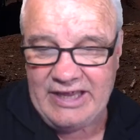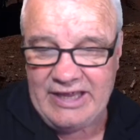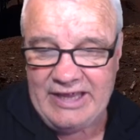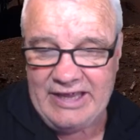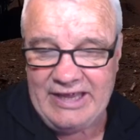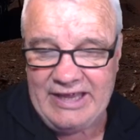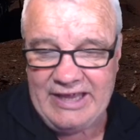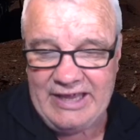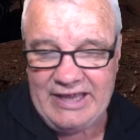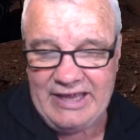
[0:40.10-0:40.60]

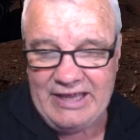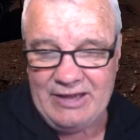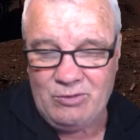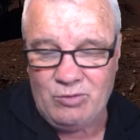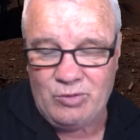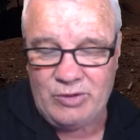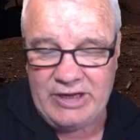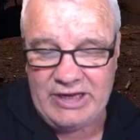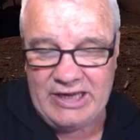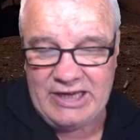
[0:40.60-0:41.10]

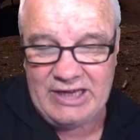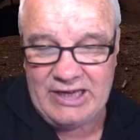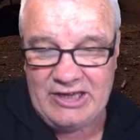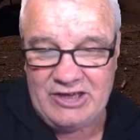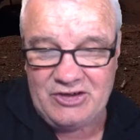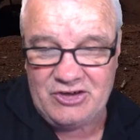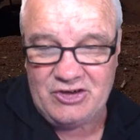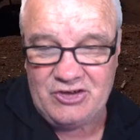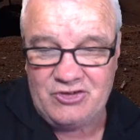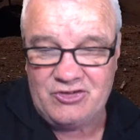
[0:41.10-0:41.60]
where
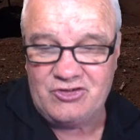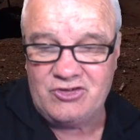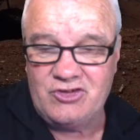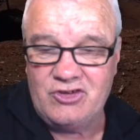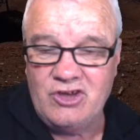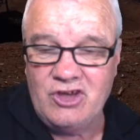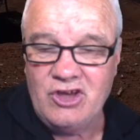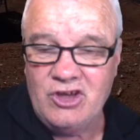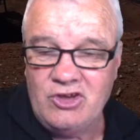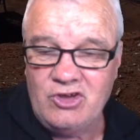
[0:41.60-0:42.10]
it is
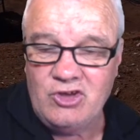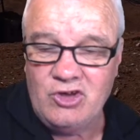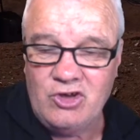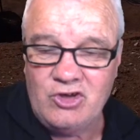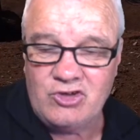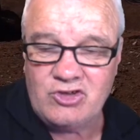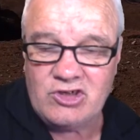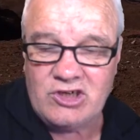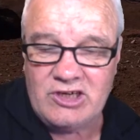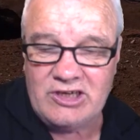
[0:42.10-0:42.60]

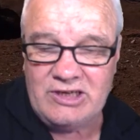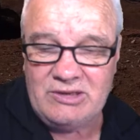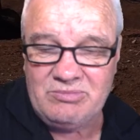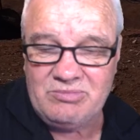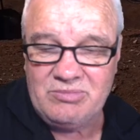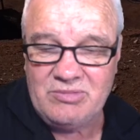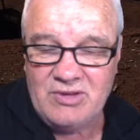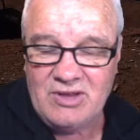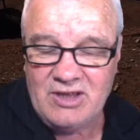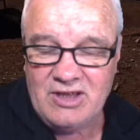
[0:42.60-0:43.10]
usually
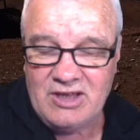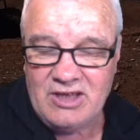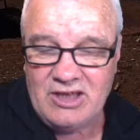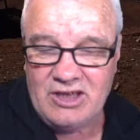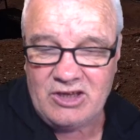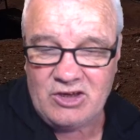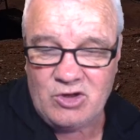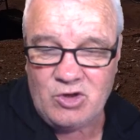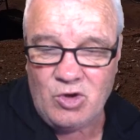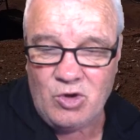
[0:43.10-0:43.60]

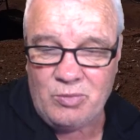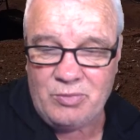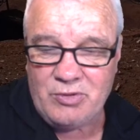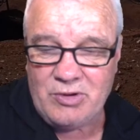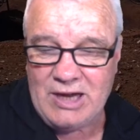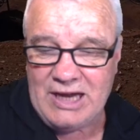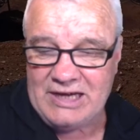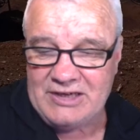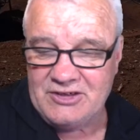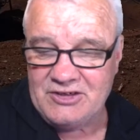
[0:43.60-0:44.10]

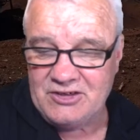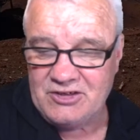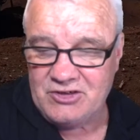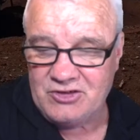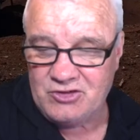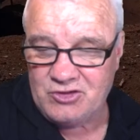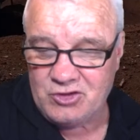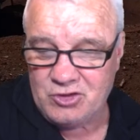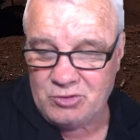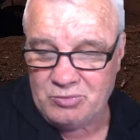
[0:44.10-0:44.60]
incorporated
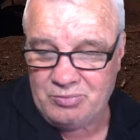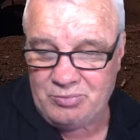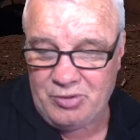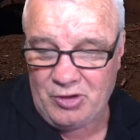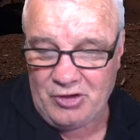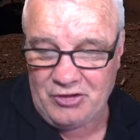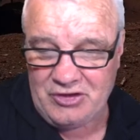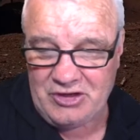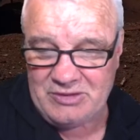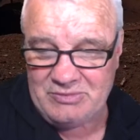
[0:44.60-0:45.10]
into
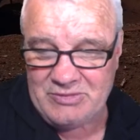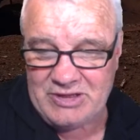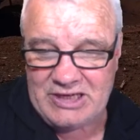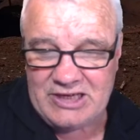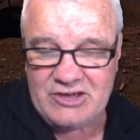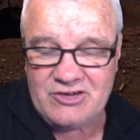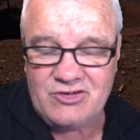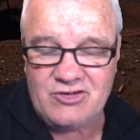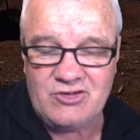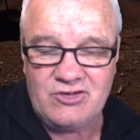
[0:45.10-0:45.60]
potting
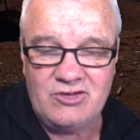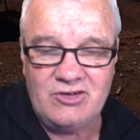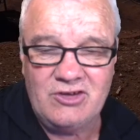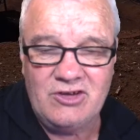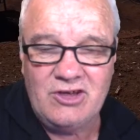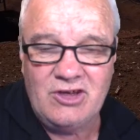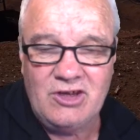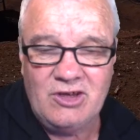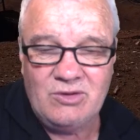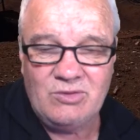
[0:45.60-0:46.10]
mix,
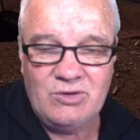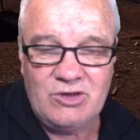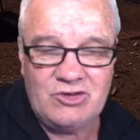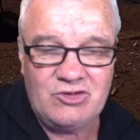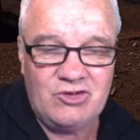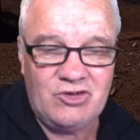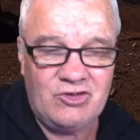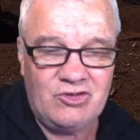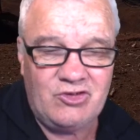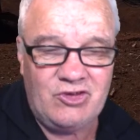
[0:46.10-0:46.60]

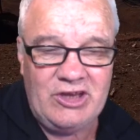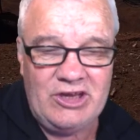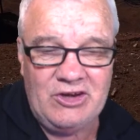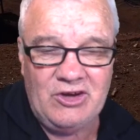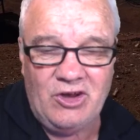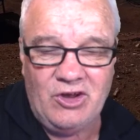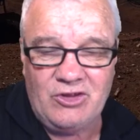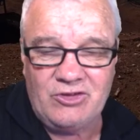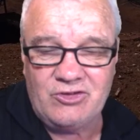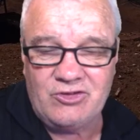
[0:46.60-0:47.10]
which is then
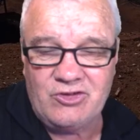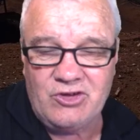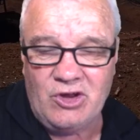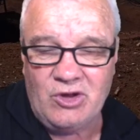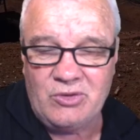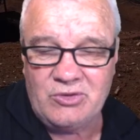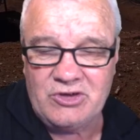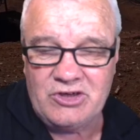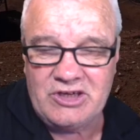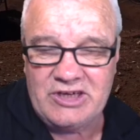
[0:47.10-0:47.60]

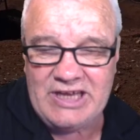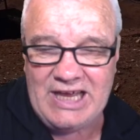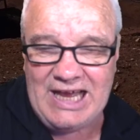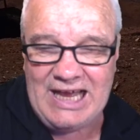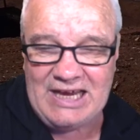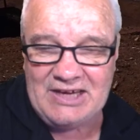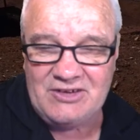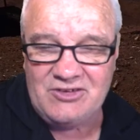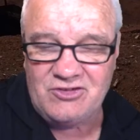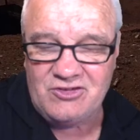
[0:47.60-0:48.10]
on-sold in
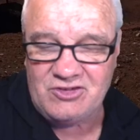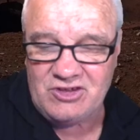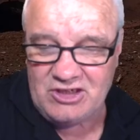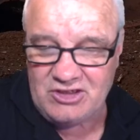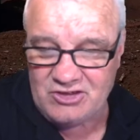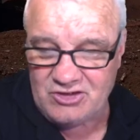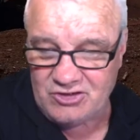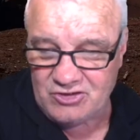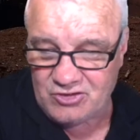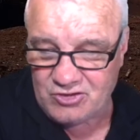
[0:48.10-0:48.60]
garden
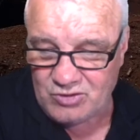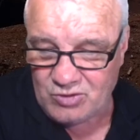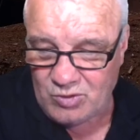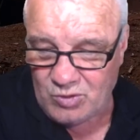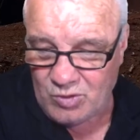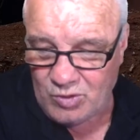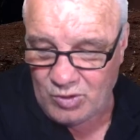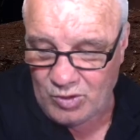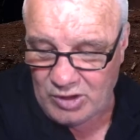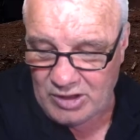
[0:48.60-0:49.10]
centres
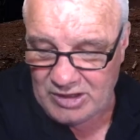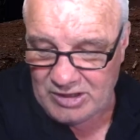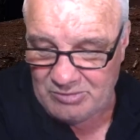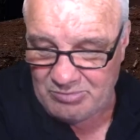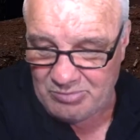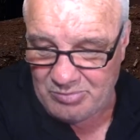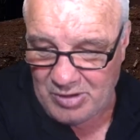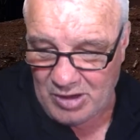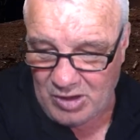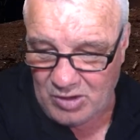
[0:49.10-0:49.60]
or
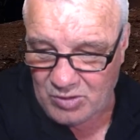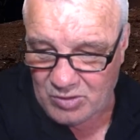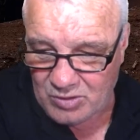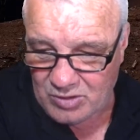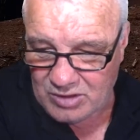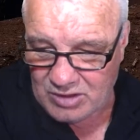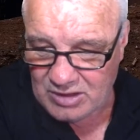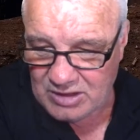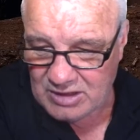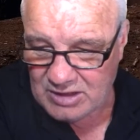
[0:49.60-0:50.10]
in
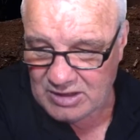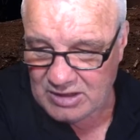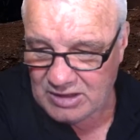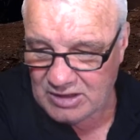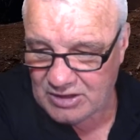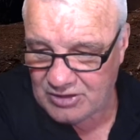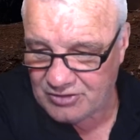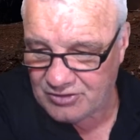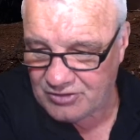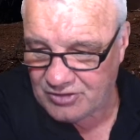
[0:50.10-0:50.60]
bulk.
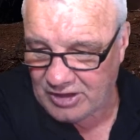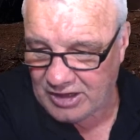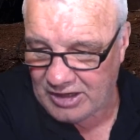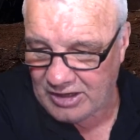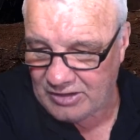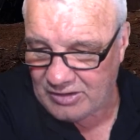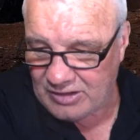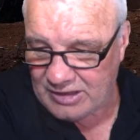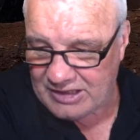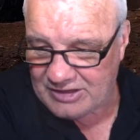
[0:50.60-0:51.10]

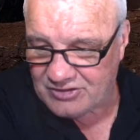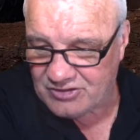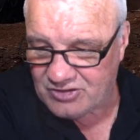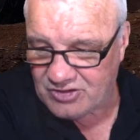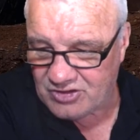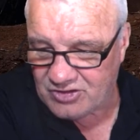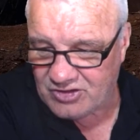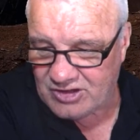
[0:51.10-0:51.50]
So let's just